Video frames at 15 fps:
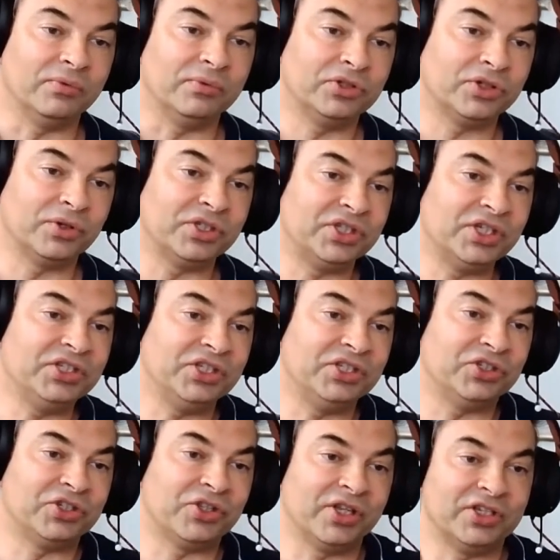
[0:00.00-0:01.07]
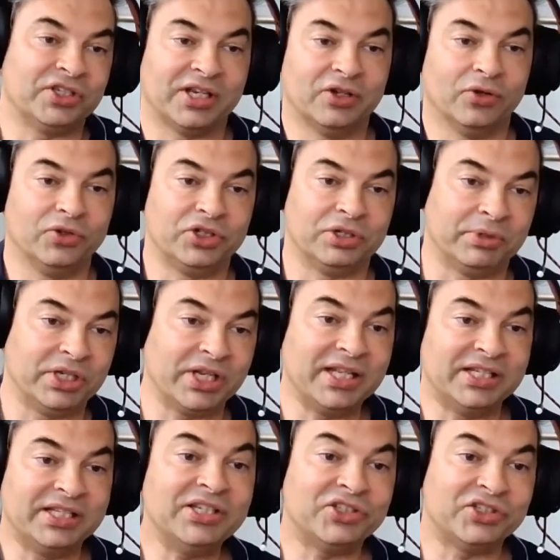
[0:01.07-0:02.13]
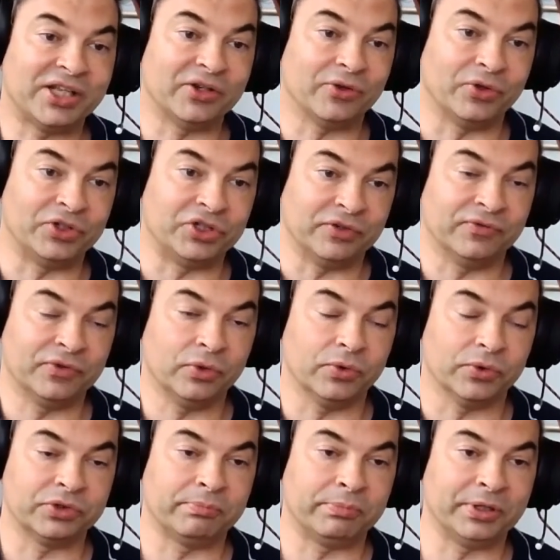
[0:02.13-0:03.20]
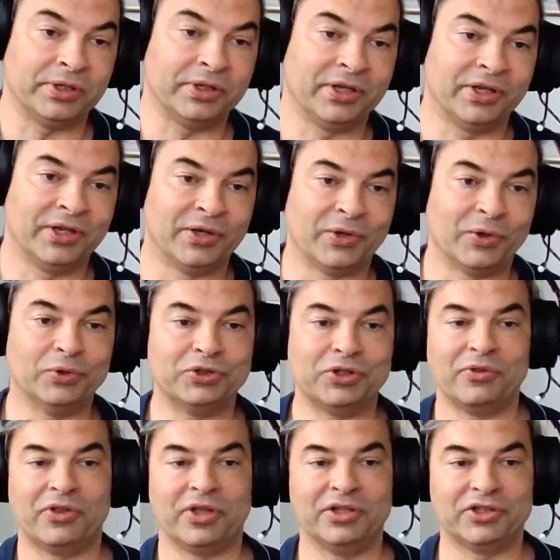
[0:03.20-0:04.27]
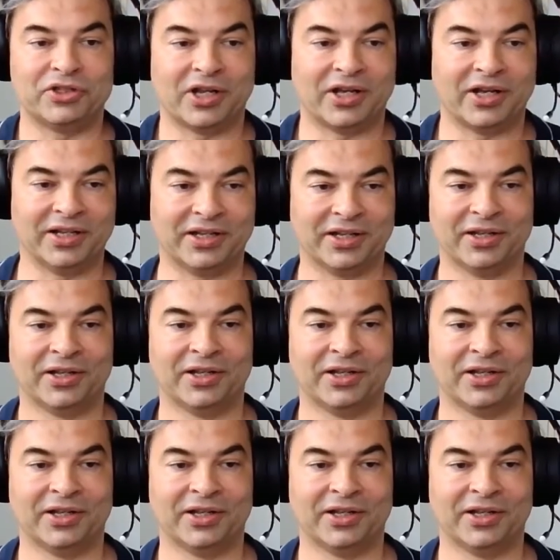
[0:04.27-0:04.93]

so it's easy just to think technology, but it is technology, of course, but also things like,